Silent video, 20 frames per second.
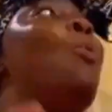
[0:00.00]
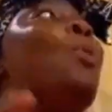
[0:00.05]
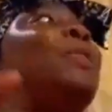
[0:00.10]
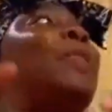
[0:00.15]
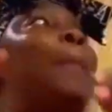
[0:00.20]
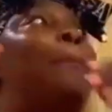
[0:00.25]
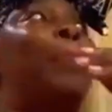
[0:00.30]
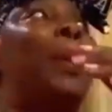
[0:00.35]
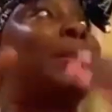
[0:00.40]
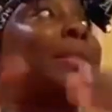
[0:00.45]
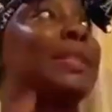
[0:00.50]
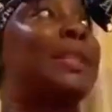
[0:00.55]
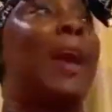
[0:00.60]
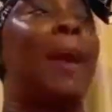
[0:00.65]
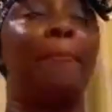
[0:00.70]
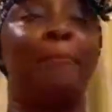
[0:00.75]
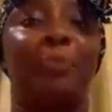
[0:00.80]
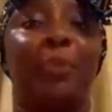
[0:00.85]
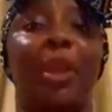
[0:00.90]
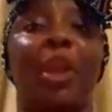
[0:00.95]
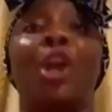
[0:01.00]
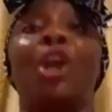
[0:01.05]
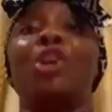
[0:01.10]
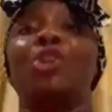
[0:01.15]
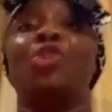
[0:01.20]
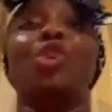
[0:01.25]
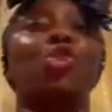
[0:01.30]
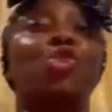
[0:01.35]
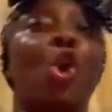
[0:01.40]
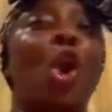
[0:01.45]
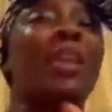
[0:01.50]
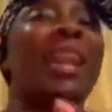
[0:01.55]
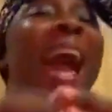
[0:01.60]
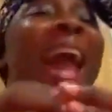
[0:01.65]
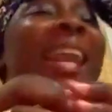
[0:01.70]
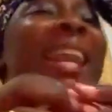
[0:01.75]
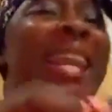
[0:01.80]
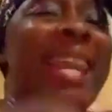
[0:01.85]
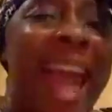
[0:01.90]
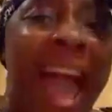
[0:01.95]
your partner, you don't
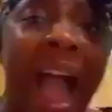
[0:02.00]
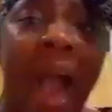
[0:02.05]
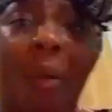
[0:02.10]
allow